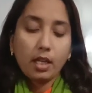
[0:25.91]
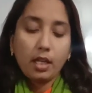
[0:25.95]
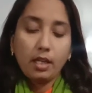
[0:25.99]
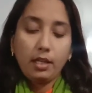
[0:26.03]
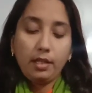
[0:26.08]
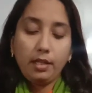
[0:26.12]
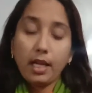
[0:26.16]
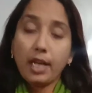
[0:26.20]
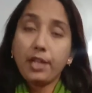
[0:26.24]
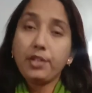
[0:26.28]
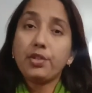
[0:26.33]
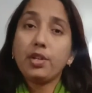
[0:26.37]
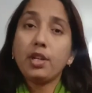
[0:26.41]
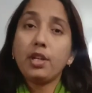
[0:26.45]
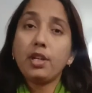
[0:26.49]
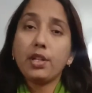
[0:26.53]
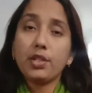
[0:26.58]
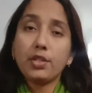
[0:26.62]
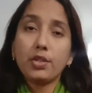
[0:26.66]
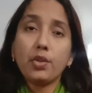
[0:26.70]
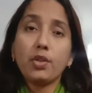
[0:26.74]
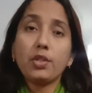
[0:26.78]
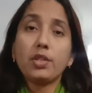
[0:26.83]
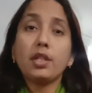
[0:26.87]
Natural
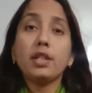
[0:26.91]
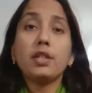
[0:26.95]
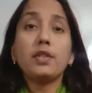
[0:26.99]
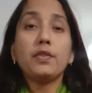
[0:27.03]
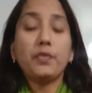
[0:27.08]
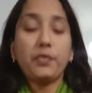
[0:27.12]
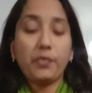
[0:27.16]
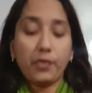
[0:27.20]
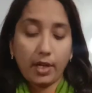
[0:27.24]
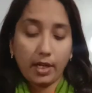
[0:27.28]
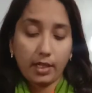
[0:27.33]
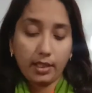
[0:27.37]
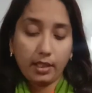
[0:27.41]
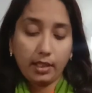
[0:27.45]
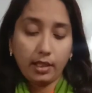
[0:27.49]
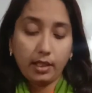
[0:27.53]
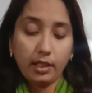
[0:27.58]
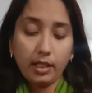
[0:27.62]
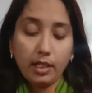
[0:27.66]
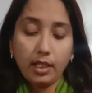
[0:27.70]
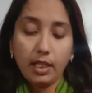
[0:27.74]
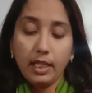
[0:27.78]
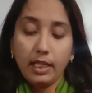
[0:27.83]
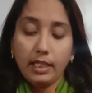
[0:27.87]
resources
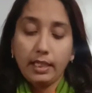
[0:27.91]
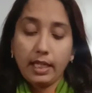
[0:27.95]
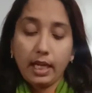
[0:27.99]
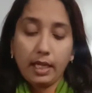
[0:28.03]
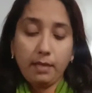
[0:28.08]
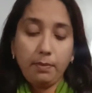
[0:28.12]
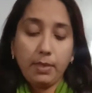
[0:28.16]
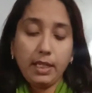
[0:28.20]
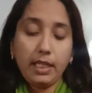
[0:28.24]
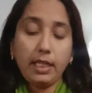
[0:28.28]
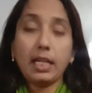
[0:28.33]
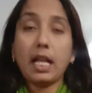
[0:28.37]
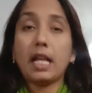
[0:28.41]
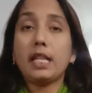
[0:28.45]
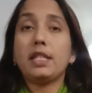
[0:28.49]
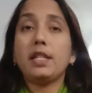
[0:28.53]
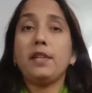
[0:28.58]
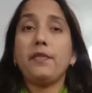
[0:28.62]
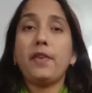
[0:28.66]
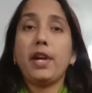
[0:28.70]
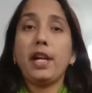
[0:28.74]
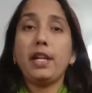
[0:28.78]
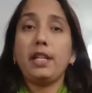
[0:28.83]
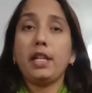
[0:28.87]
further can be
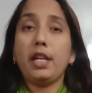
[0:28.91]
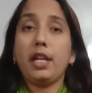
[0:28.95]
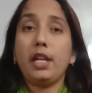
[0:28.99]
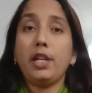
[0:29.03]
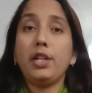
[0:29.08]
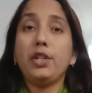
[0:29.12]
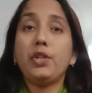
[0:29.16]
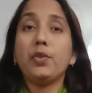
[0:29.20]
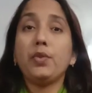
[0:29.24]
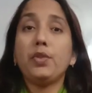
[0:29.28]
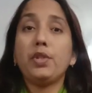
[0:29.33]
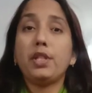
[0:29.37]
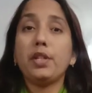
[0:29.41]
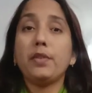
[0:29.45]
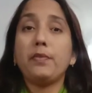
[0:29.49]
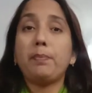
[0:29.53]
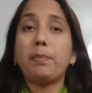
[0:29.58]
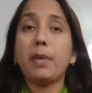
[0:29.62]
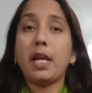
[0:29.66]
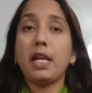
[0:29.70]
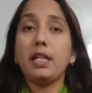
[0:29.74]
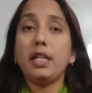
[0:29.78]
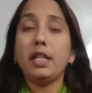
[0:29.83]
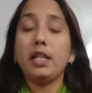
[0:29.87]
classified into
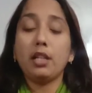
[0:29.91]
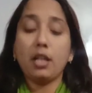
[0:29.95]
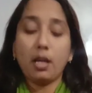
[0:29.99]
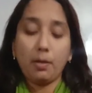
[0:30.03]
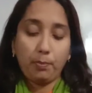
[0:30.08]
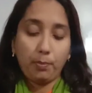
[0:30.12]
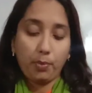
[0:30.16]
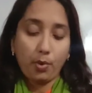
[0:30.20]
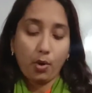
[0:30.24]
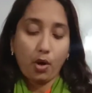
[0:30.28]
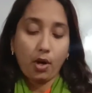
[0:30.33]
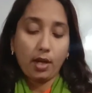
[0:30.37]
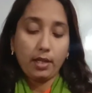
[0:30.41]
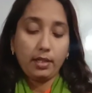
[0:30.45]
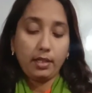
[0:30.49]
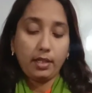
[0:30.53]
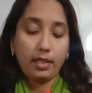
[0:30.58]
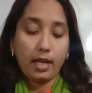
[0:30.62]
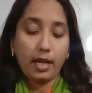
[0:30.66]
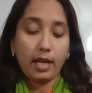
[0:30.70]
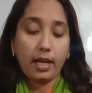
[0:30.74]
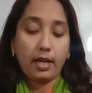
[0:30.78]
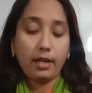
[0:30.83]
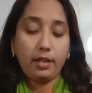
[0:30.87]
depending upon
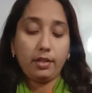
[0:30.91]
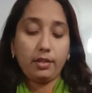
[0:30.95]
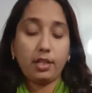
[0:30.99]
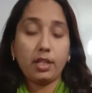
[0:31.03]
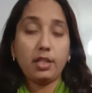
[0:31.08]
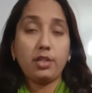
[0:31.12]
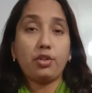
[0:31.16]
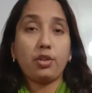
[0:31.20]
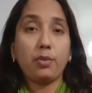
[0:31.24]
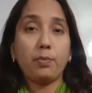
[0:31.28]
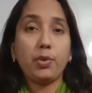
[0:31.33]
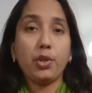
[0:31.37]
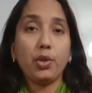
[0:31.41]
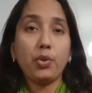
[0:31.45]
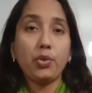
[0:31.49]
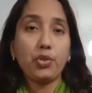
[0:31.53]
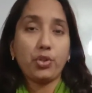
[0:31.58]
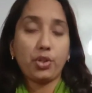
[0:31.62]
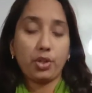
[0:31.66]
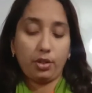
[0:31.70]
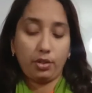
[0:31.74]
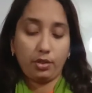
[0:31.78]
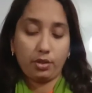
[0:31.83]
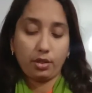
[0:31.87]
their
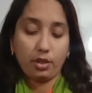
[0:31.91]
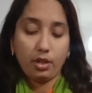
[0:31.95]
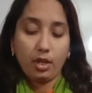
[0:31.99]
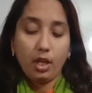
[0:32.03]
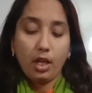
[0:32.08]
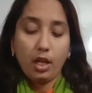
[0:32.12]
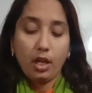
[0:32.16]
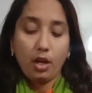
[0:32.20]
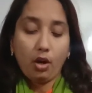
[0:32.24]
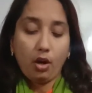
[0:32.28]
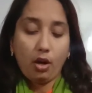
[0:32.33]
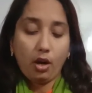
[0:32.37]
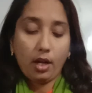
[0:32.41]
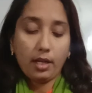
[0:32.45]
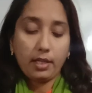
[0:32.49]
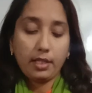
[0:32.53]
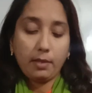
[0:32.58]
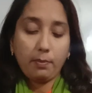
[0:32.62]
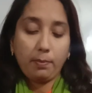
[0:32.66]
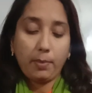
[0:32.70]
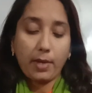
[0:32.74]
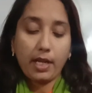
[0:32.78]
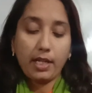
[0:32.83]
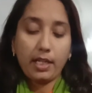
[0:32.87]
distributions or
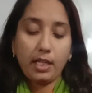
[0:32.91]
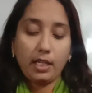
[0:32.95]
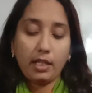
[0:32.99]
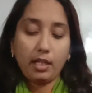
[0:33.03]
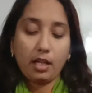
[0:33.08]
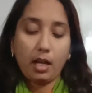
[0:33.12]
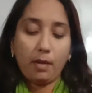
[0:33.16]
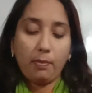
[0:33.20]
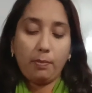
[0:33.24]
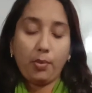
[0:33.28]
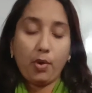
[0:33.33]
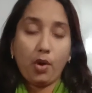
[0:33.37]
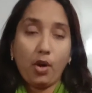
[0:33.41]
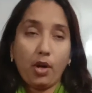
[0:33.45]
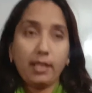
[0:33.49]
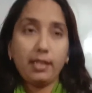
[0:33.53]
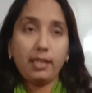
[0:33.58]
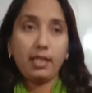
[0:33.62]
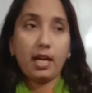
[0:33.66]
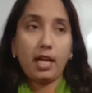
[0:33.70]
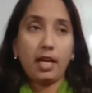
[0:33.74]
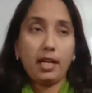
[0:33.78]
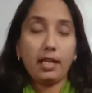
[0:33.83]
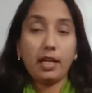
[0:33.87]
depending upon
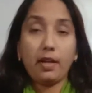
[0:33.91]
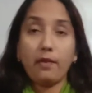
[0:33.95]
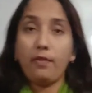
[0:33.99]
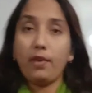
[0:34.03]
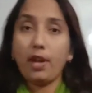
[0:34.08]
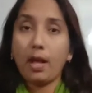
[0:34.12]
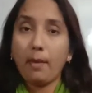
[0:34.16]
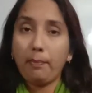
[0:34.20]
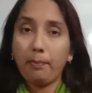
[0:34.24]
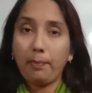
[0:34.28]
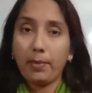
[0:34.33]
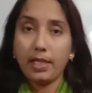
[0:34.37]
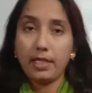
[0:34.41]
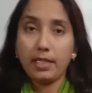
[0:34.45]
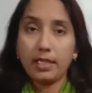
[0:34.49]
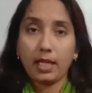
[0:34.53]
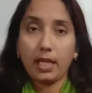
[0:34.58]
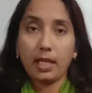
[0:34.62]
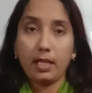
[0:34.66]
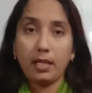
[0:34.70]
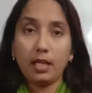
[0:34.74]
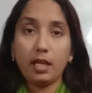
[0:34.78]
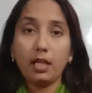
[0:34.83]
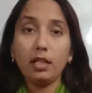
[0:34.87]
their developments
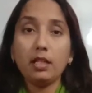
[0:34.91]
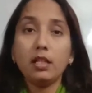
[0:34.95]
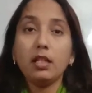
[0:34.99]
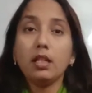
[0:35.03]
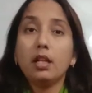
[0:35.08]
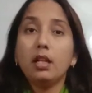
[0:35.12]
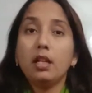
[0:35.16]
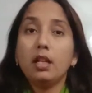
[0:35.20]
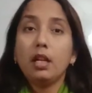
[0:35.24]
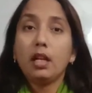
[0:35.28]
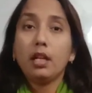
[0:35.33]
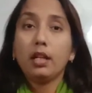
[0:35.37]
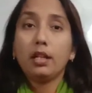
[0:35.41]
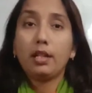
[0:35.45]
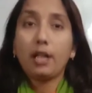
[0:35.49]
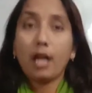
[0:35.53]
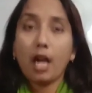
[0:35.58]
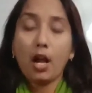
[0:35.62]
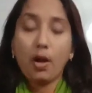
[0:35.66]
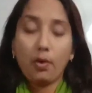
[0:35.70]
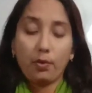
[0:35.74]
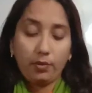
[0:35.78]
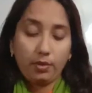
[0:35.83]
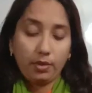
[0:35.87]
in the
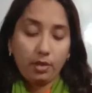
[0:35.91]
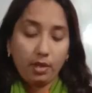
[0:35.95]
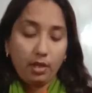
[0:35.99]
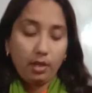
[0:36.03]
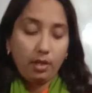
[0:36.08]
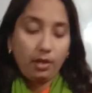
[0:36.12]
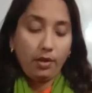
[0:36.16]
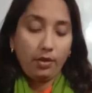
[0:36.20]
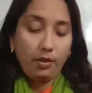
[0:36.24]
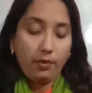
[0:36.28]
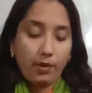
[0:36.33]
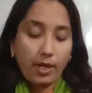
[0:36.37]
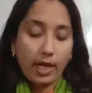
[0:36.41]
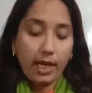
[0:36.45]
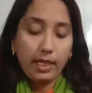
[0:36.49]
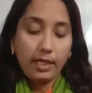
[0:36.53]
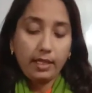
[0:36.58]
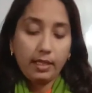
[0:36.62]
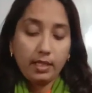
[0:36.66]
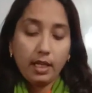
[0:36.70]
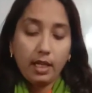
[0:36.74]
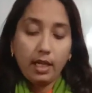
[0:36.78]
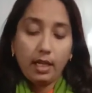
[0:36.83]
ground, right?